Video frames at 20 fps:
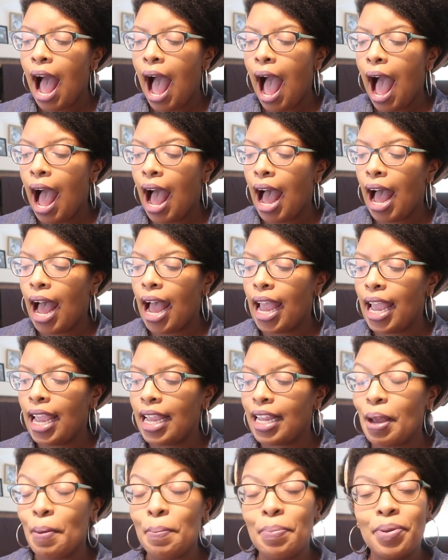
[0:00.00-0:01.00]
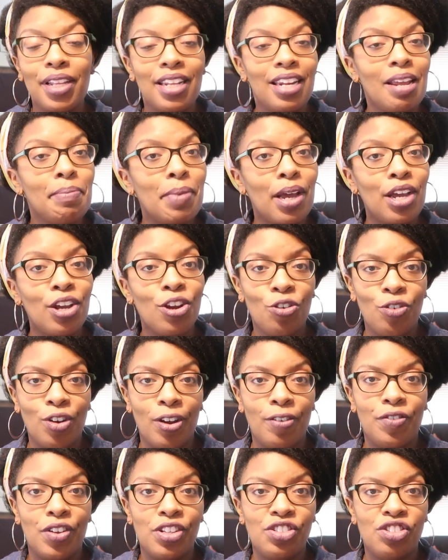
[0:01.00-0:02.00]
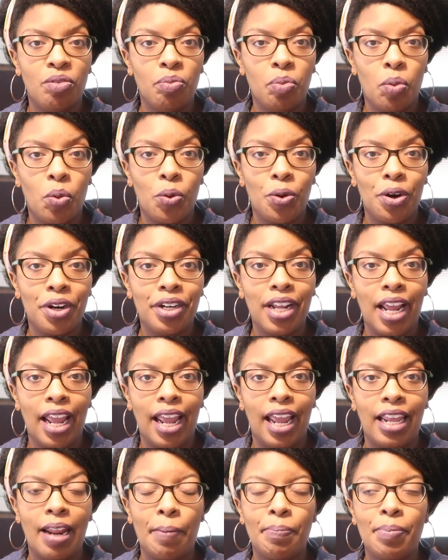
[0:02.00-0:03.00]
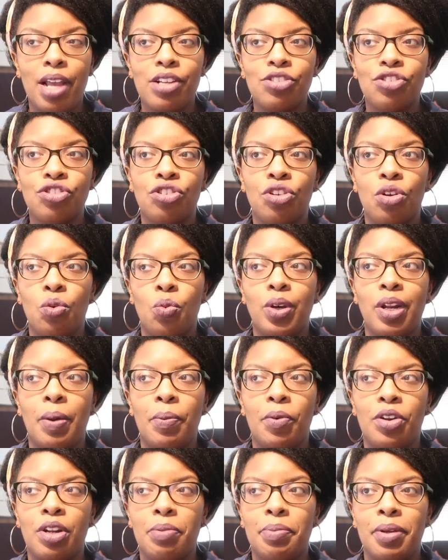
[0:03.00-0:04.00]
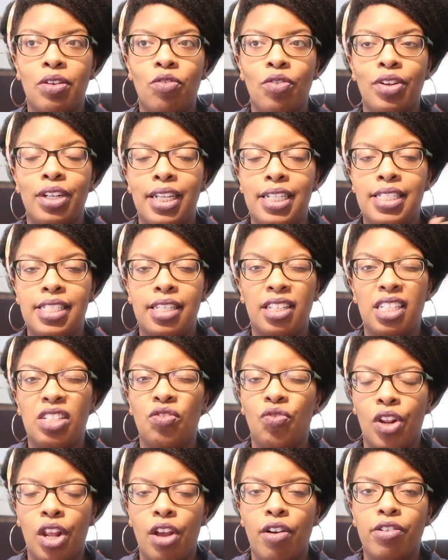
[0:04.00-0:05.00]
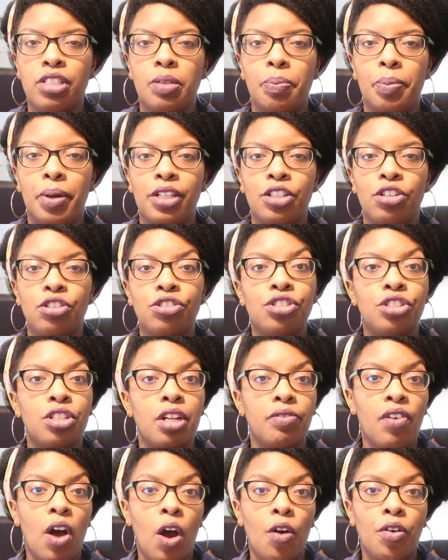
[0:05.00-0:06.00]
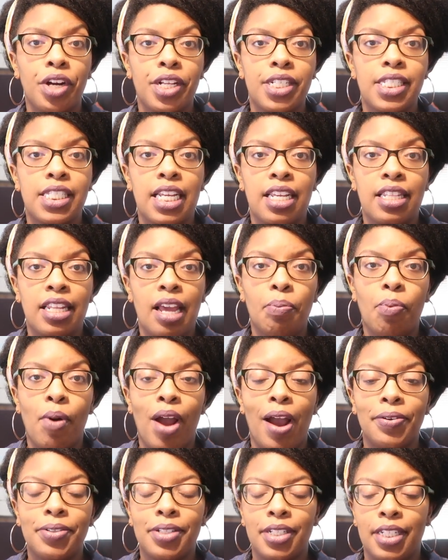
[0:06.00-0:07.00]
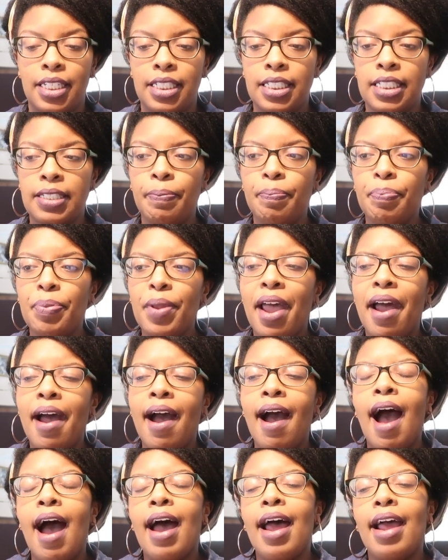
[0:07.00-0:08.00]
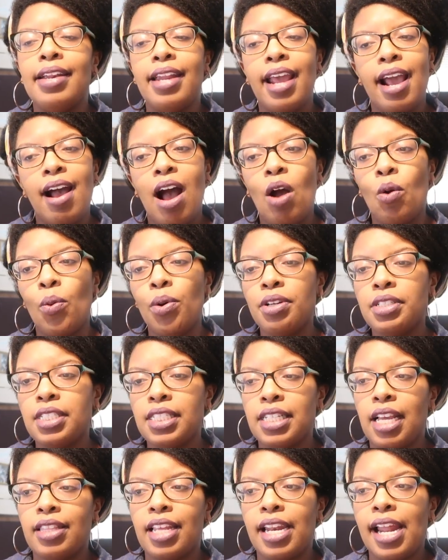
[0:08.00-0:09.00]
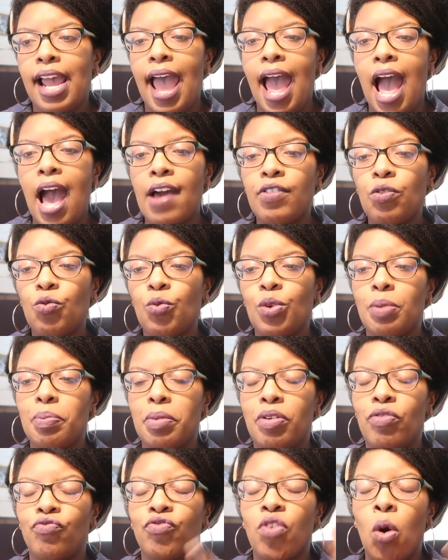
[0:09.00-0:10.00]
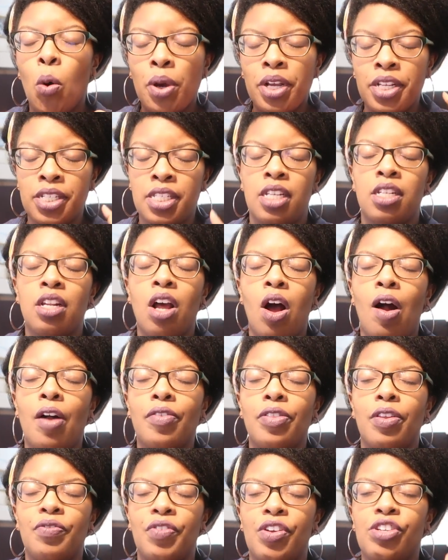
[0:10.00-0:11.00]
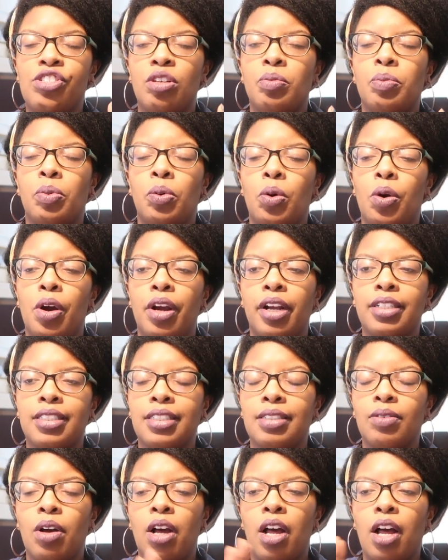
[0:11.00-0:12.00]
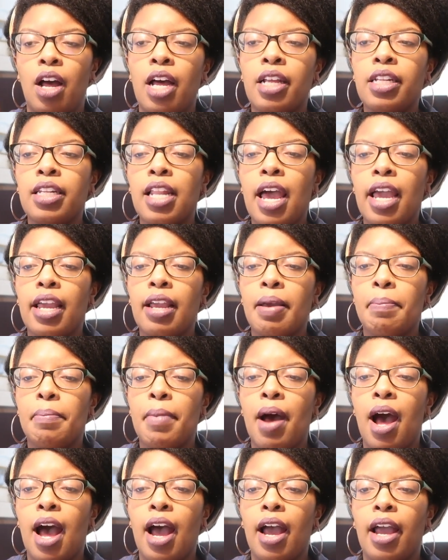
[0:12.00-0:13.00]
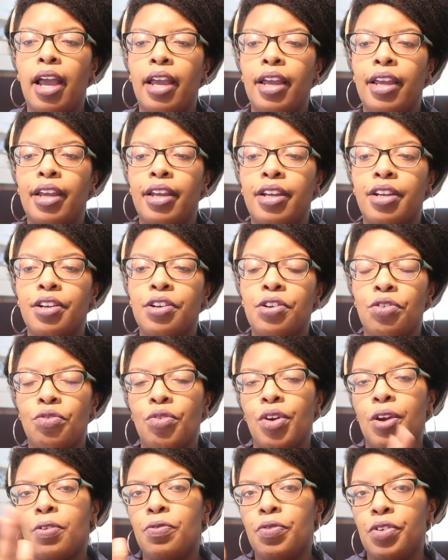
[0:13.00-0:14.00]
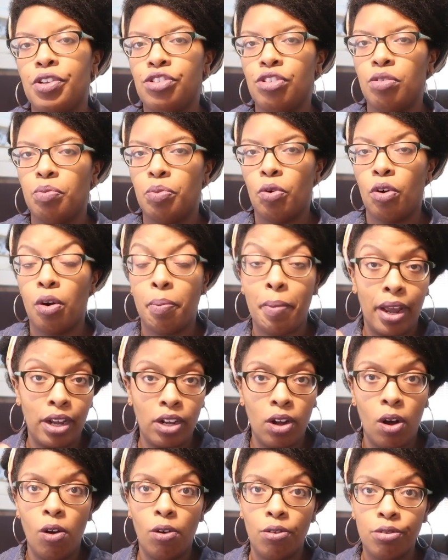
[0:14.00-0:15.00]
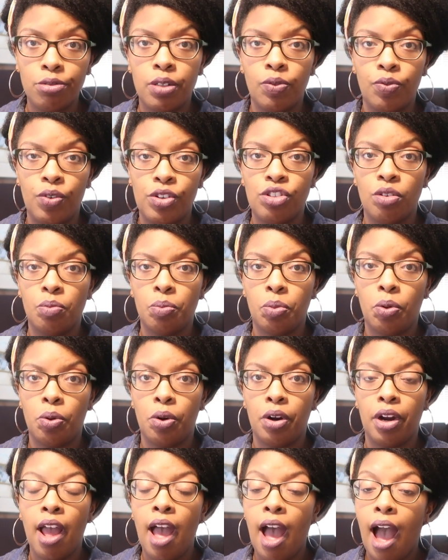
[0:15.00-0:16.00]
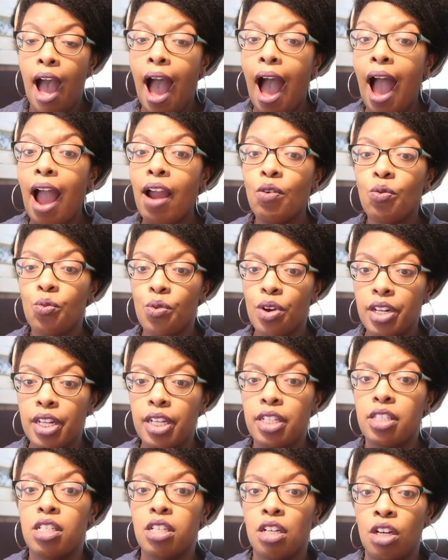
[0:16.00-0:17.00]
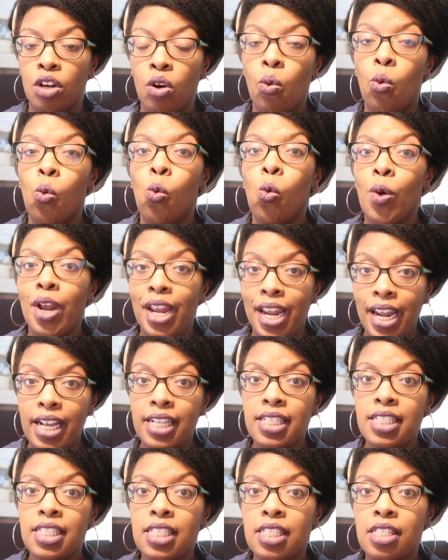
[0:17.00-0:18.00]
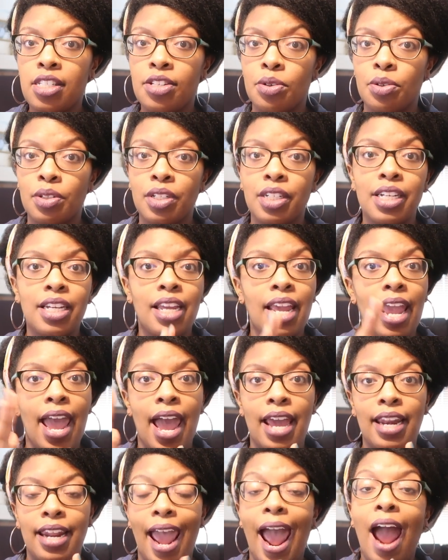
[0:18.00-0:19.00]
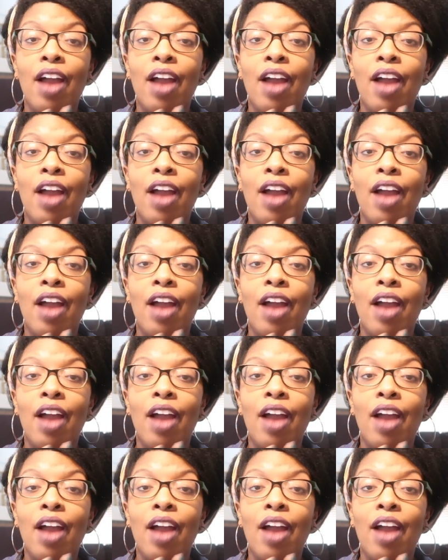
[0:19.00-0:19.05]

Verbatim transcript: I completed my career vision board, and I'm not sure when I'm going to be releasing these videos, but you should have already seen that prior to this. Now, I will say that I haven't really been focusing on the vision board, because unlike my career vision board, my goals vision board, I really took weeks to look at it.